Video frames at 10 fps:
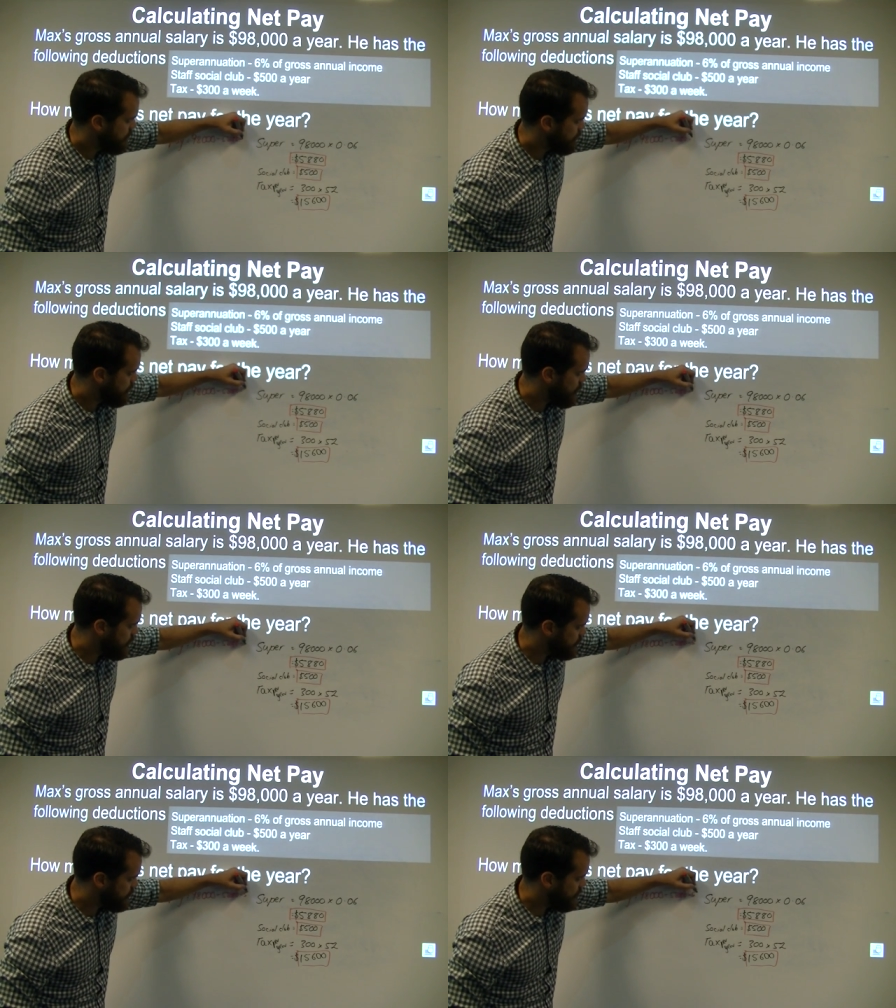
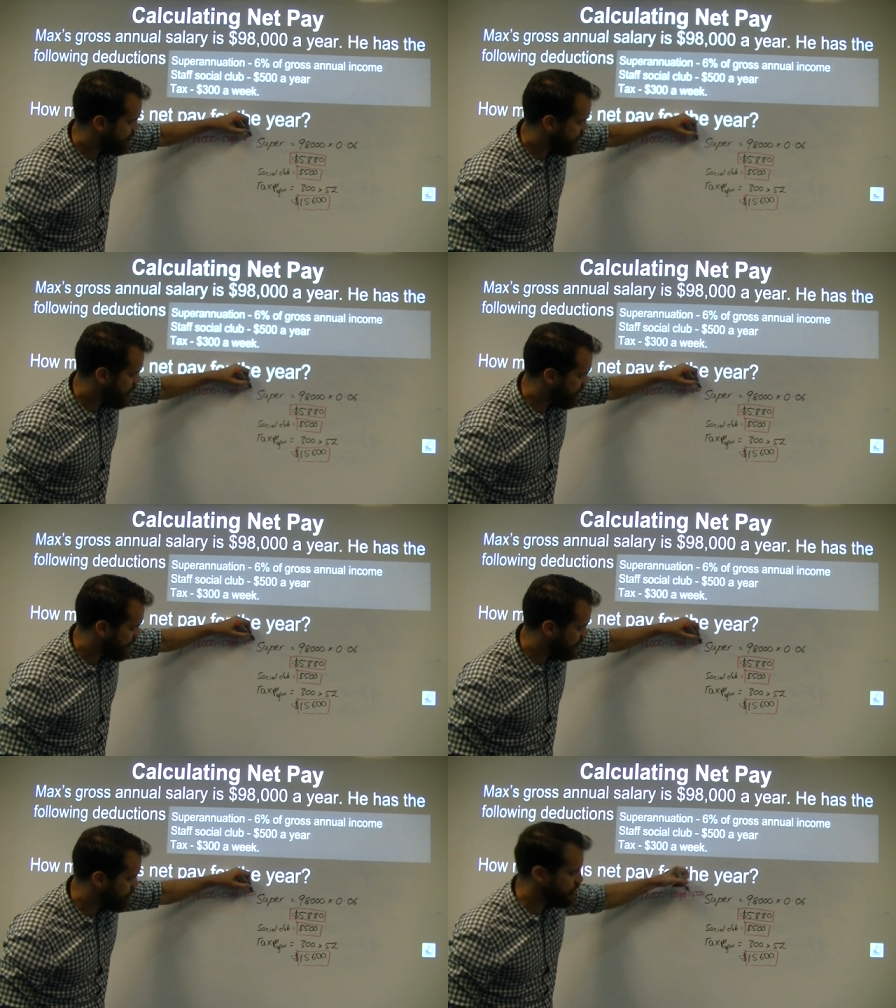minus
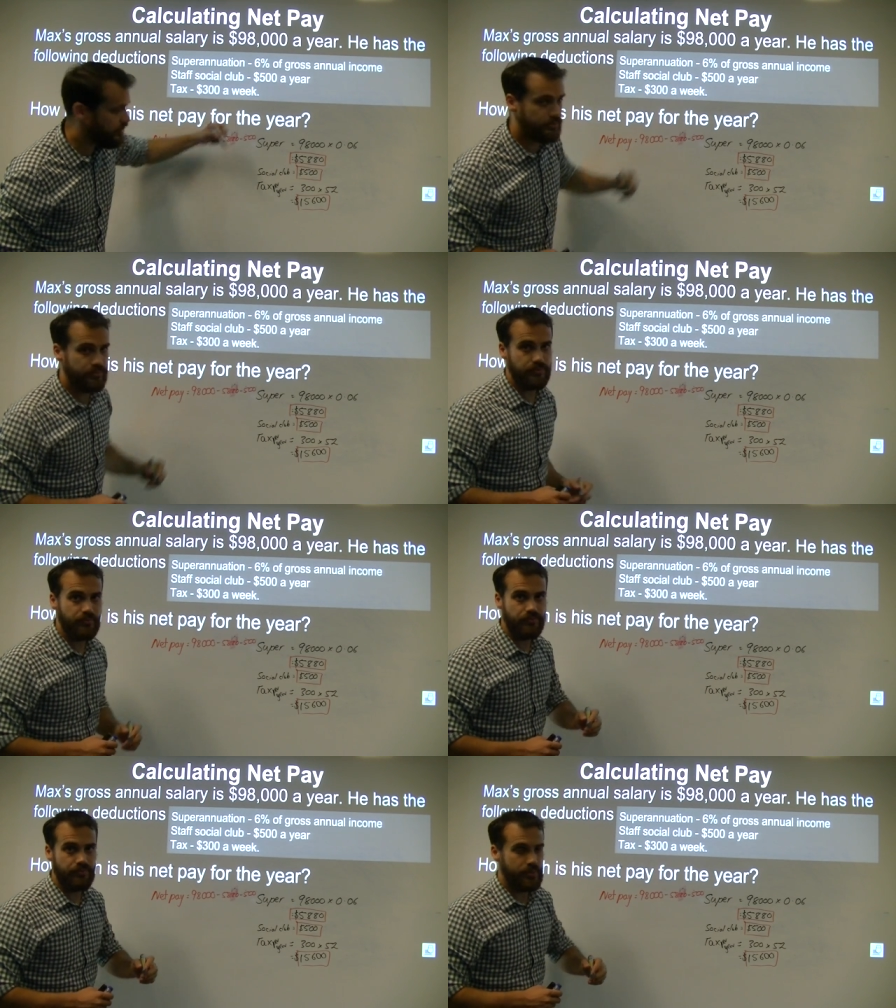500
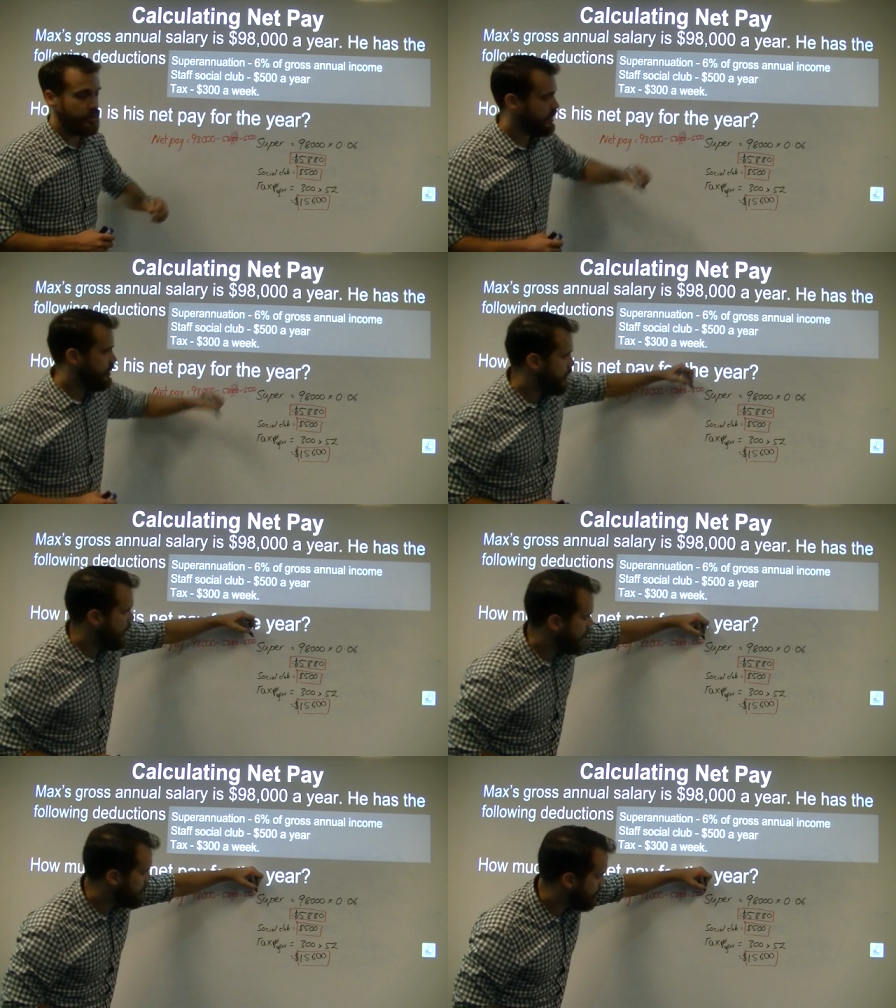
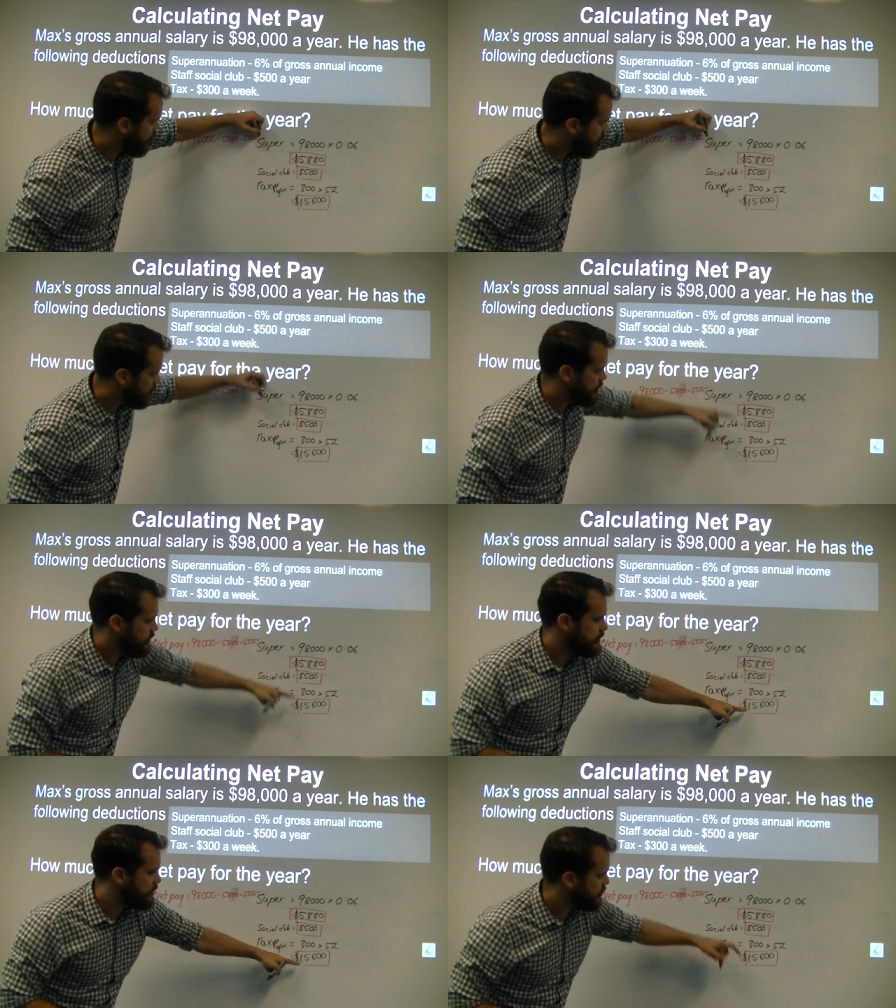and
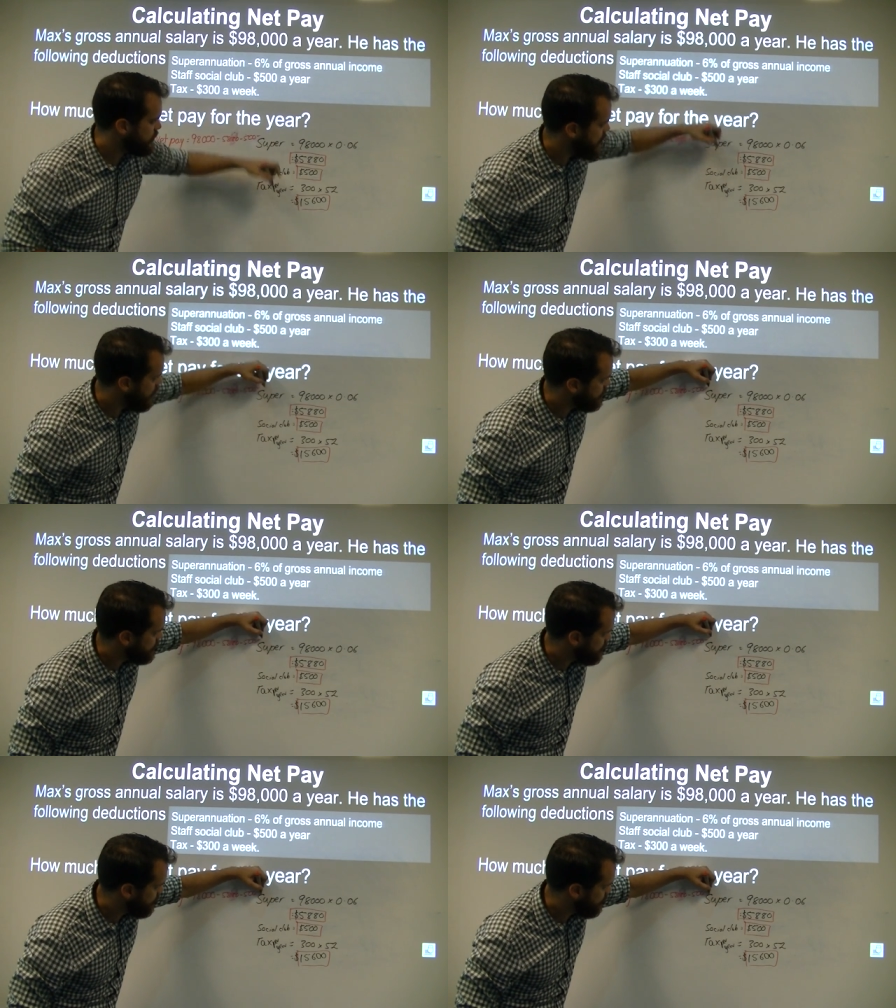minus the tax,